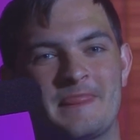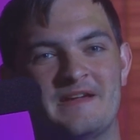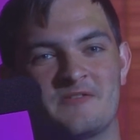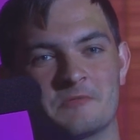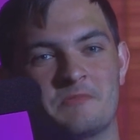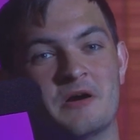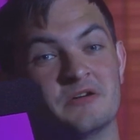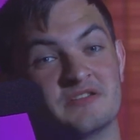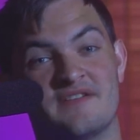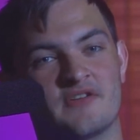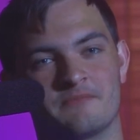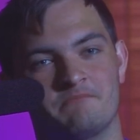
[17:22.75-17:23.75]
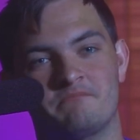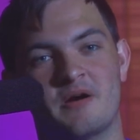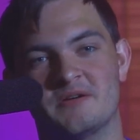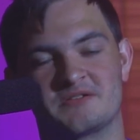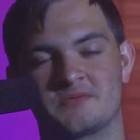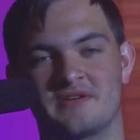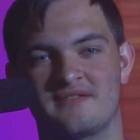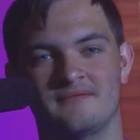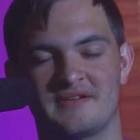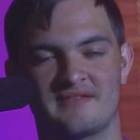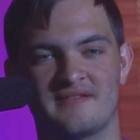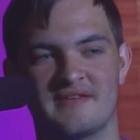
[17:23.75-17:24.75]
If you're posed
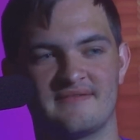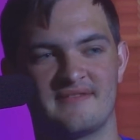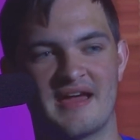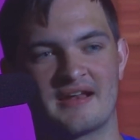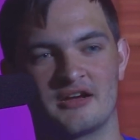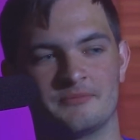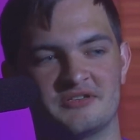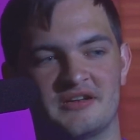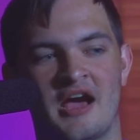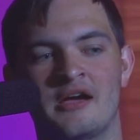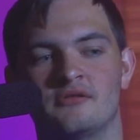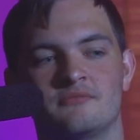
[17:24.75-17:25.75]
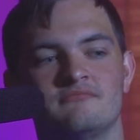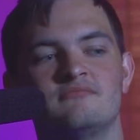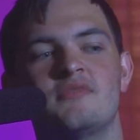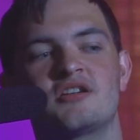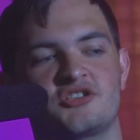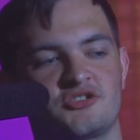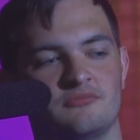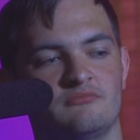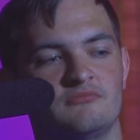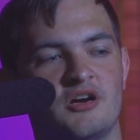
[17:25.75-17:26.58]
with that option, I would much